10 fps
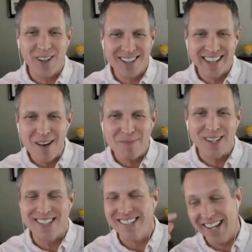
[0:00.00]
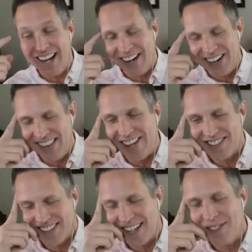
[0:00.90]
It's that person. No, that's
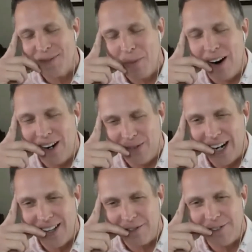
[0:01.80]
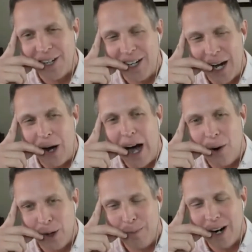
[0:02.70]
that's smart, right? Like figuring out how
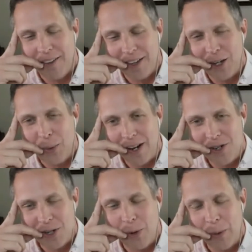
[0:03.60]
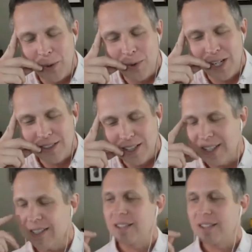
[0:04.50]
we're part of the equation yeah. and what we mm. want. I like that.